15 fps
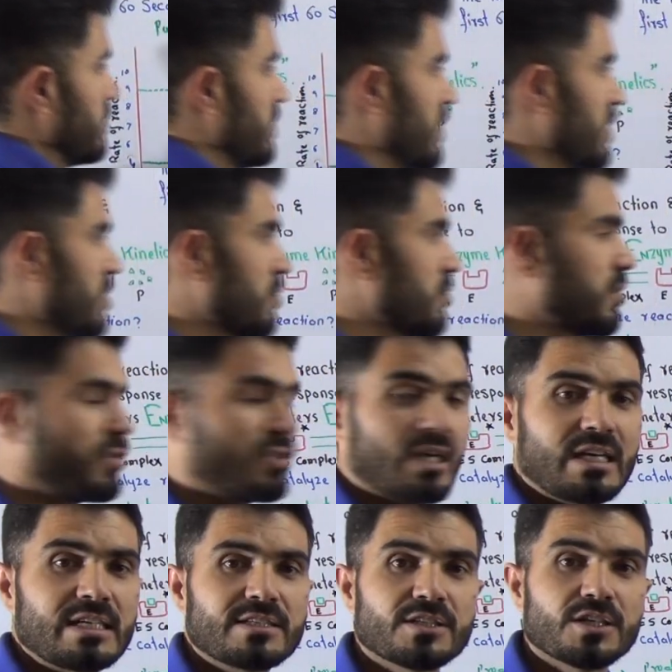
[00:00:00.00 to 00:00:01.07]
This situation is
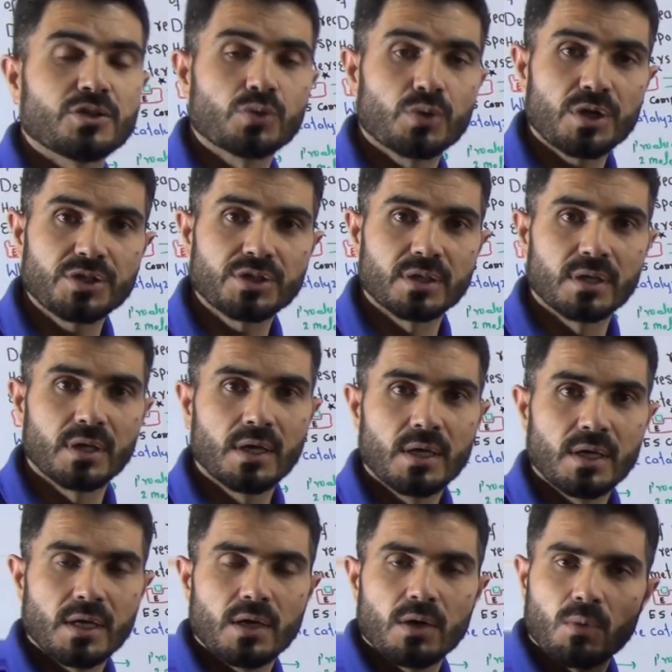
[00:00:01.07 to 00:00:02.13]
called saturation.
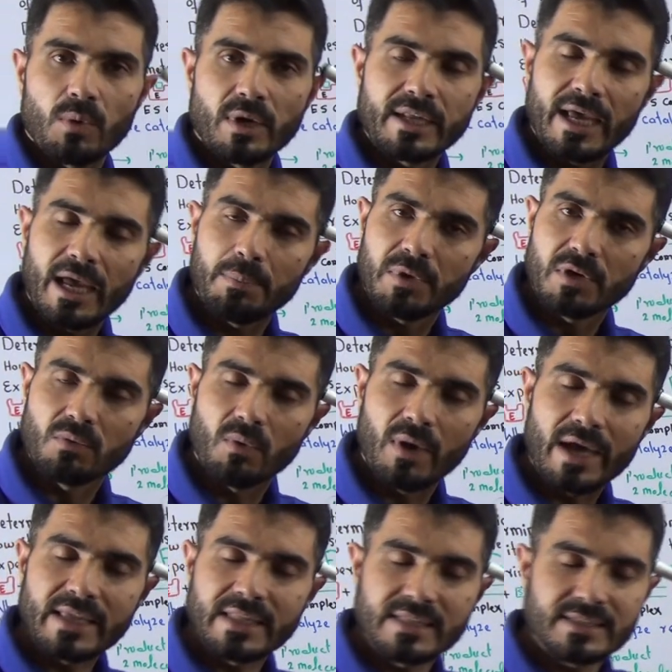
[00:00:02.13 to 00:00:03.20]
What happened?
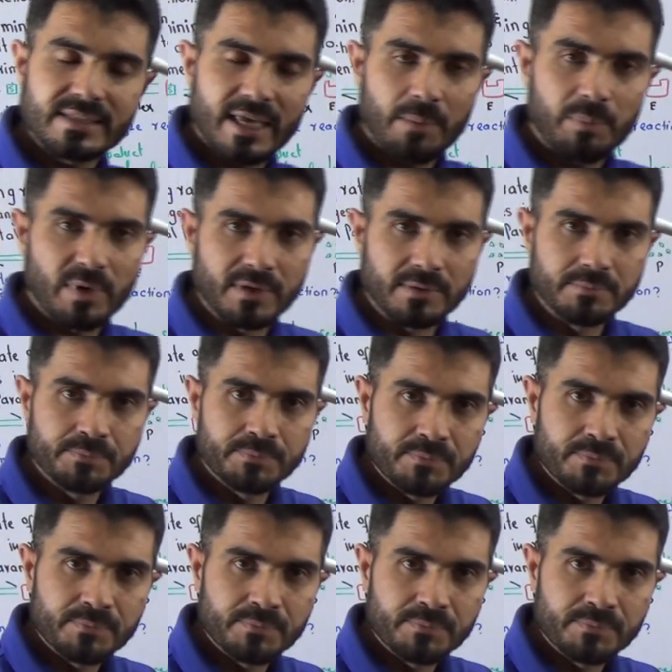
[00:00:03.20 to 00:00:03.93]
Why this happened?